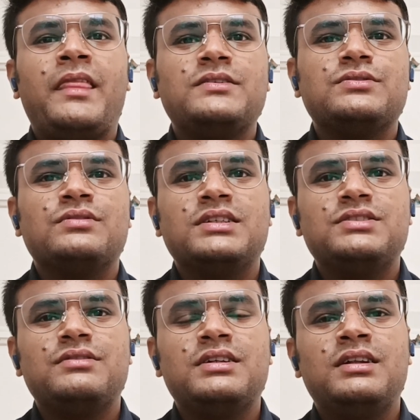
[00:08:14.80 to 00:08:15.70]
So
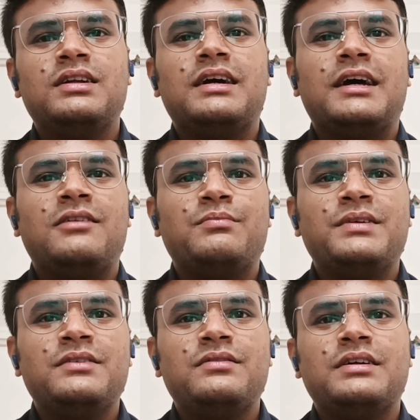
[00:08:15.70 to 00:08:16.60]
this will help
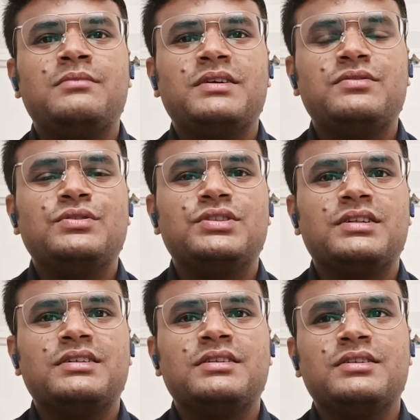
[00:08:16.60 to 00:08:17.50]
me in my
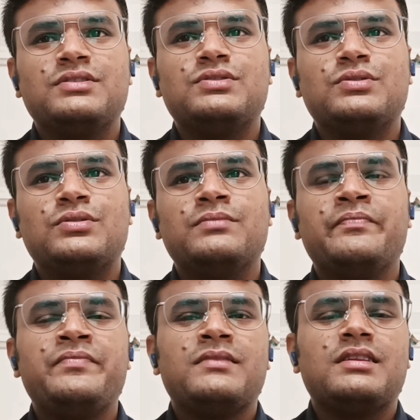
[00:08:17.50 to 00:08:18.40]
future career. So
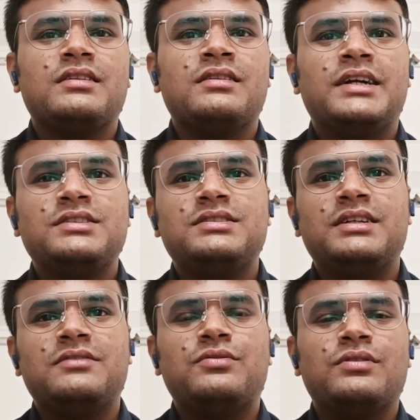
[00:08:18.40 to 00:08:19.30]
that's
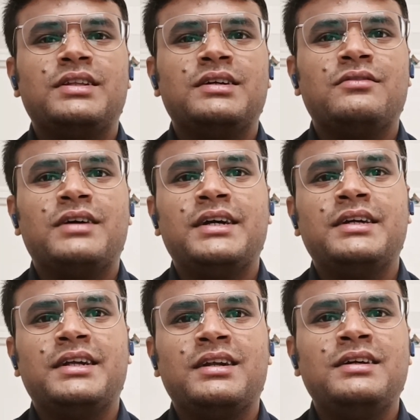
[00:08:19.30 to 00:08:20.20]
it for the
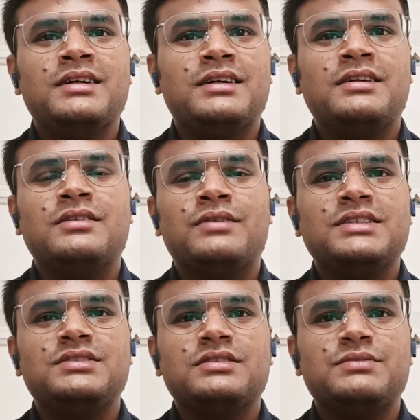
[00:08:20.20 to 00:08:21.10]
why Italy and why
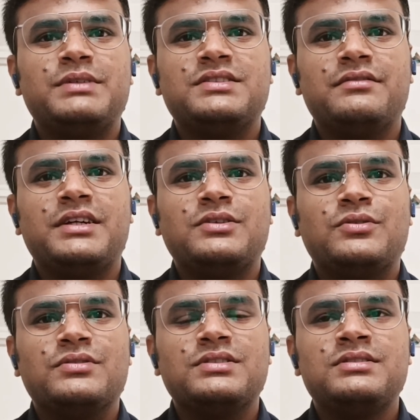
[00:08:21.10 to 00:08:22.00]
a specific
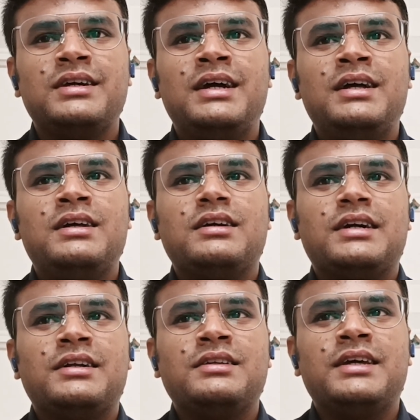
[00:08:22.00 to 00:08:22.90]
course.
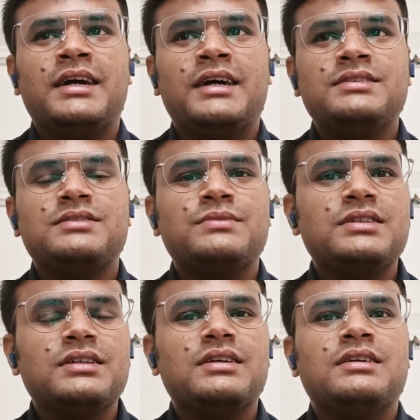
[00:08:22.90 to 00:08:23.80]
And they ask
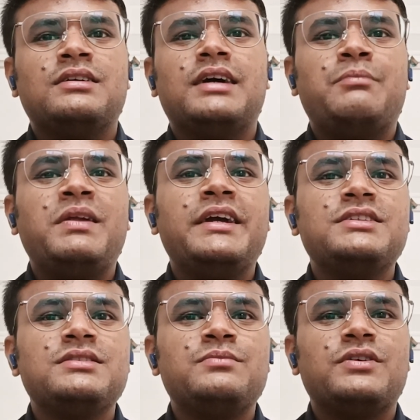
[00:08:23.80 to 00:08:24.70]
me
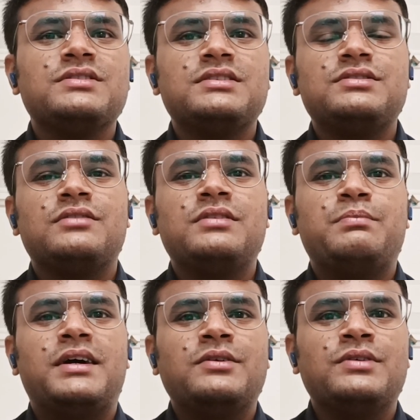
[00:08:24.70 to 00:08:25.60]
application process of the
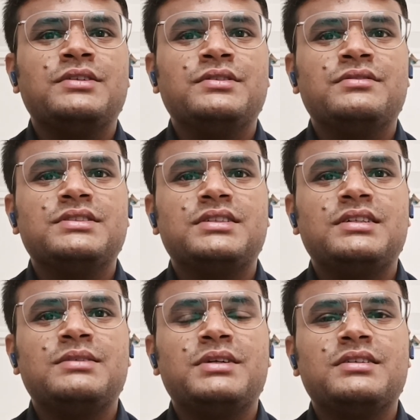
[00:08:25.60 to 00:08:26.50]
Padova
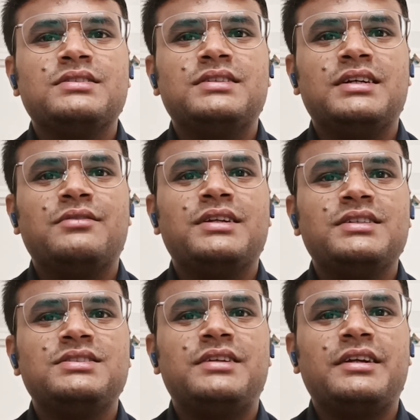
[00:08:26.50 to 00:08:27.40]
University, because they are
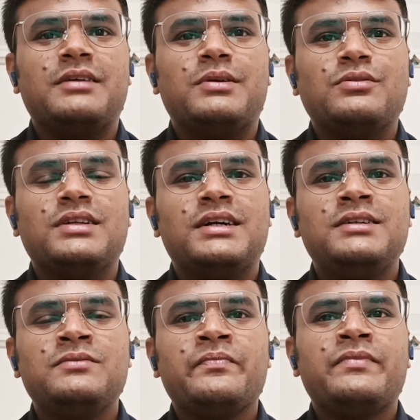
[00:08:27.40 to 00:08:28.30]
very strict about that.